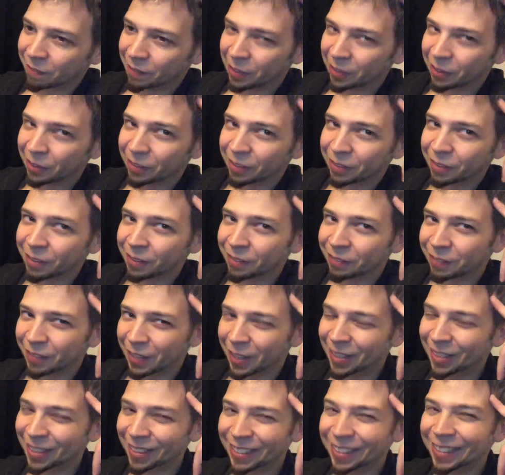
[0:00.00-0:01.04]
valid.
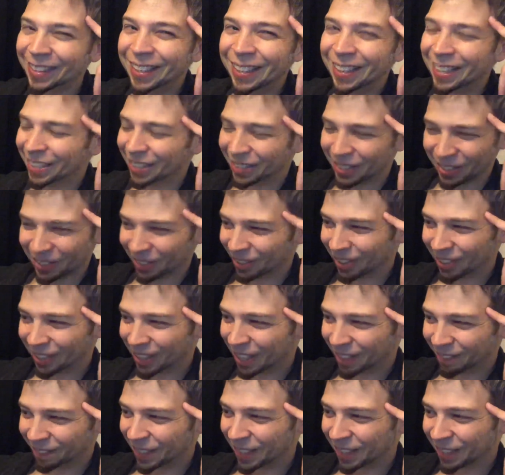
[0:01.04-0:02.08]
Those are all
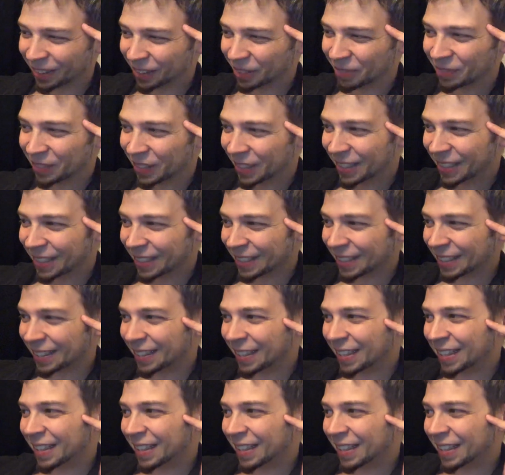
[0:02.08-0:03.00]
not valid complaints.